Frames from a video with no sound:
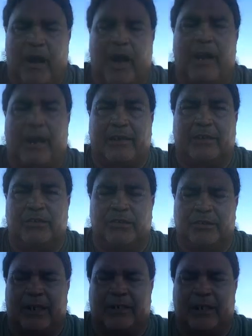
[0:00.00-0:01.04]
And I think a lot
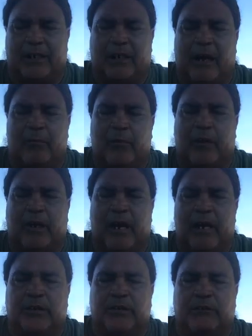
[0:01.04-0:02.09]
more guys, if they knew
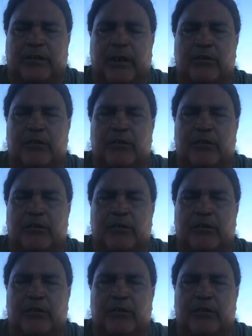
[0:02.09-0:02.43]
about